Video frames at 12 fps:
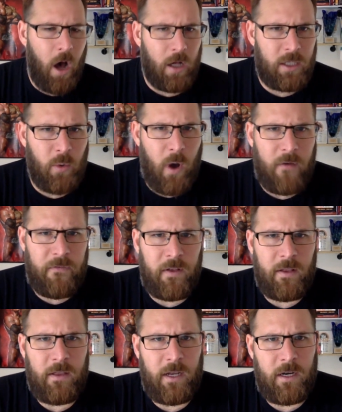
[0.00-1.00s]
all too
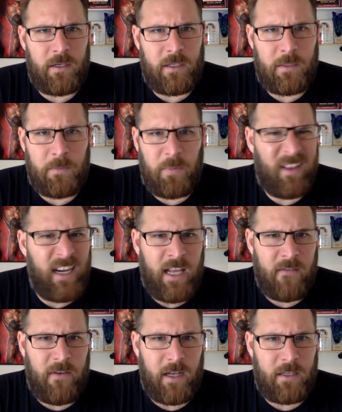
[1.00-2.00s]
often there's plenty
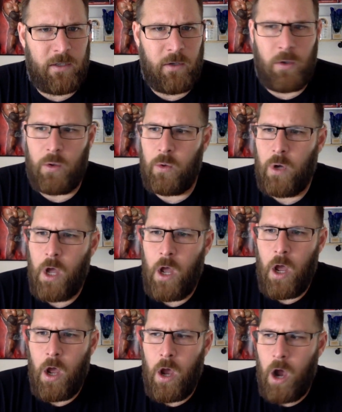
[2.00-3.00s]
of us who
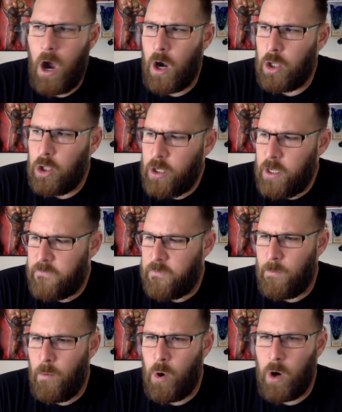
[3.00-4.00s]
are looking
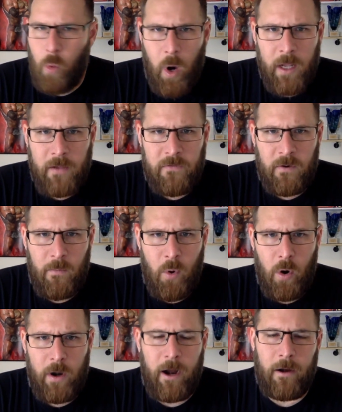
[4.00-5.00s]
for more, wanting for
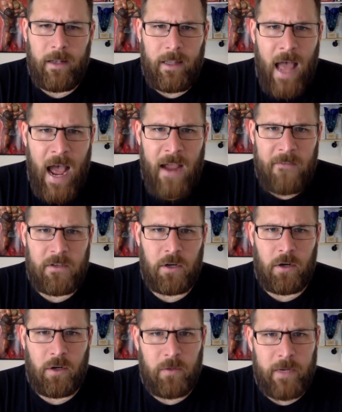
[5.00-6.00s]
more in our lives,
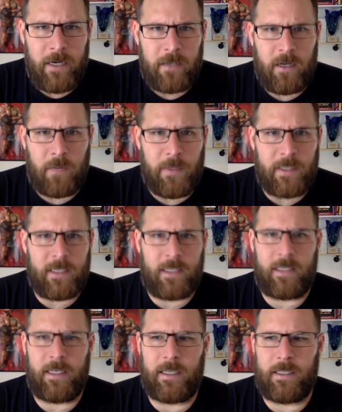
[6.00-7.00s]
our careers, our
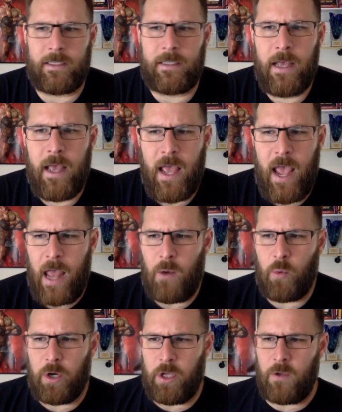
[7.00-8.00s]
businesses,
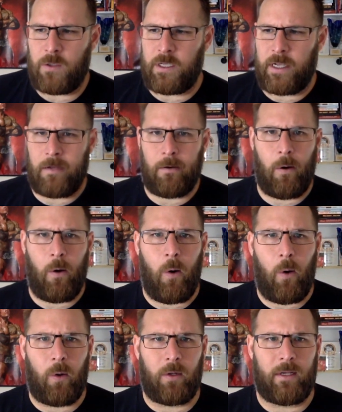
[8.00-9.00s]
and we're using
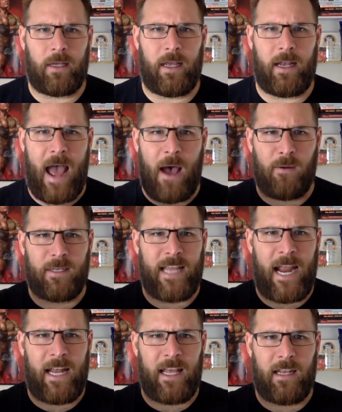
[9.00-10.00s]
old and
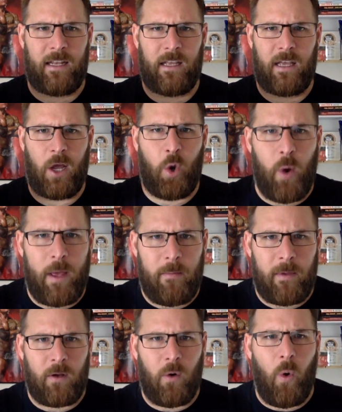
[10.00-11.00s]
outdated
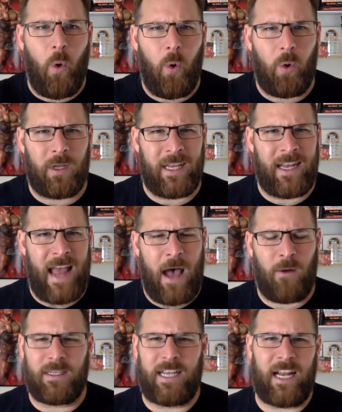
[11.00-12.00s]
equipment, old and
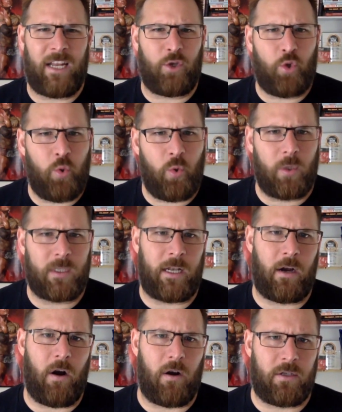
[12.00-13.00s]
outdated tools
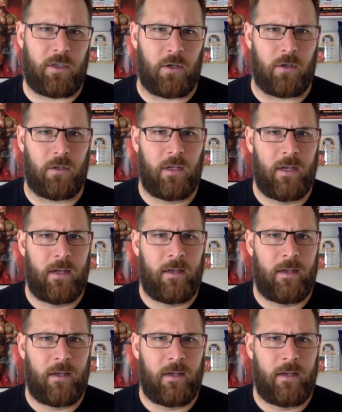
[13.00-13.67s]
in our arsenal.